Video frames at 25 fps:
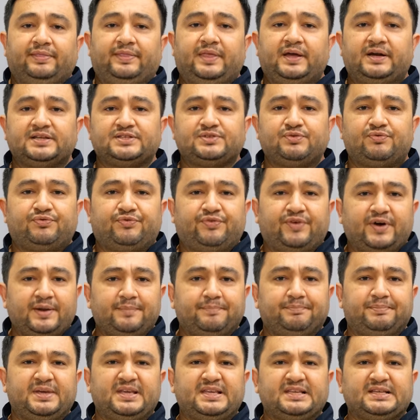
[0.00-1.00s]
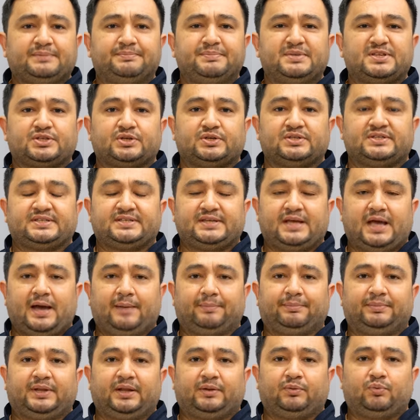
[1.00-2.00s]
There is a very big
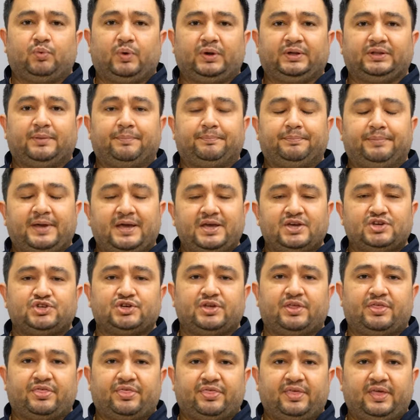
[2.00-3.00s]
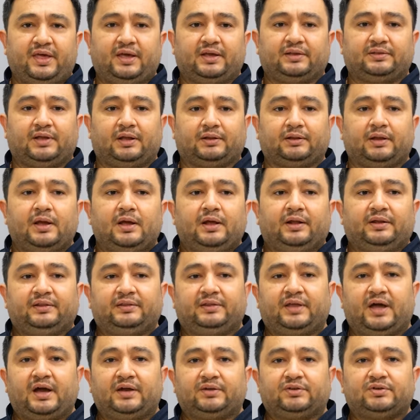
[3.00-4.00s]
misconception that when the patient thinks that
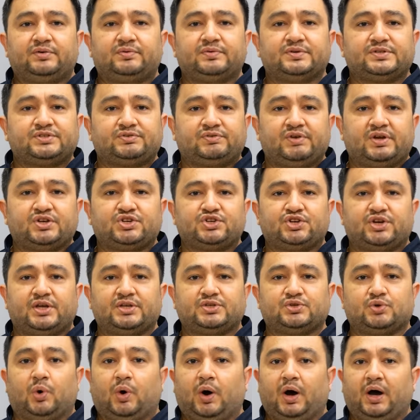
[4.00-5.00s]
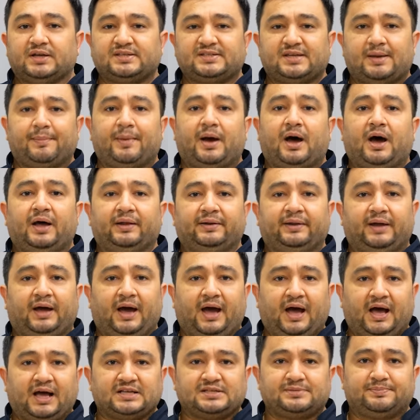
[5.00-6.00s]
dietary restrictions or some other
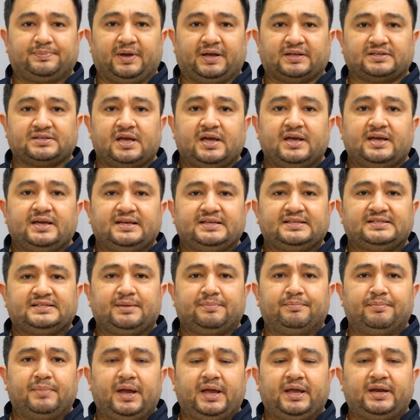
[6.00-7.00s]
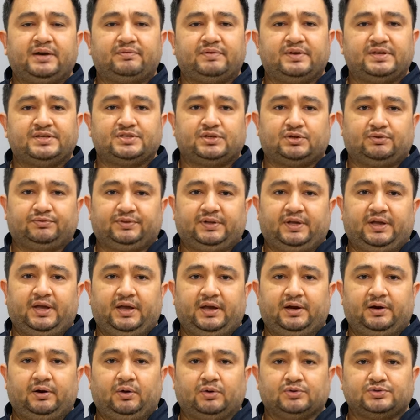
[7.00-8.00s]
aspects is the main reason of the
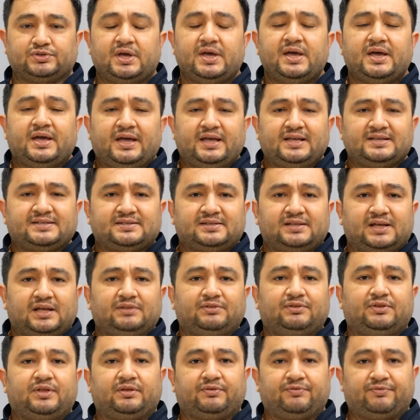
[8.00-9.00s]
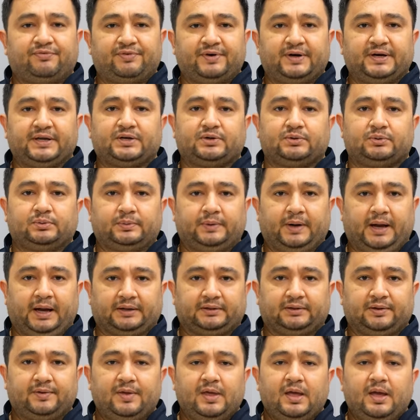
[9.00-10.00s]
hair loss. It's not that very
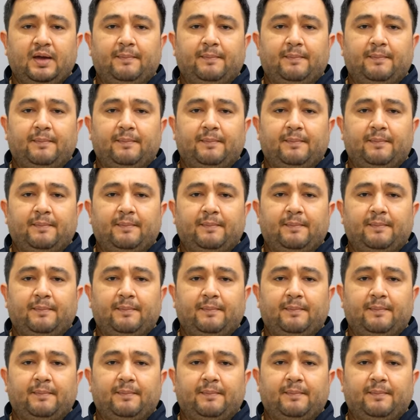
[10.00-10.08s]
correct.